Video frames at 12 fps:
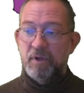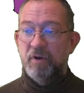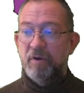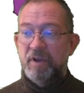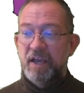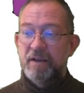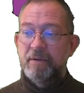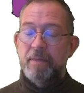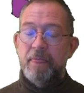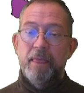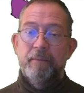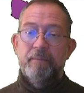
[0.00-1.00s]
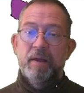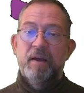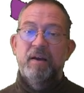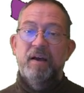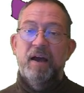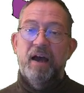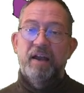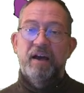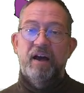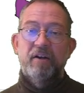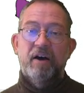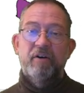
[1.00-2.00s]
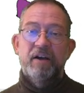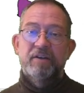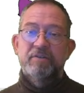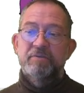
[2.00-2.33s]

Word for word: Okay, and I'll now uh,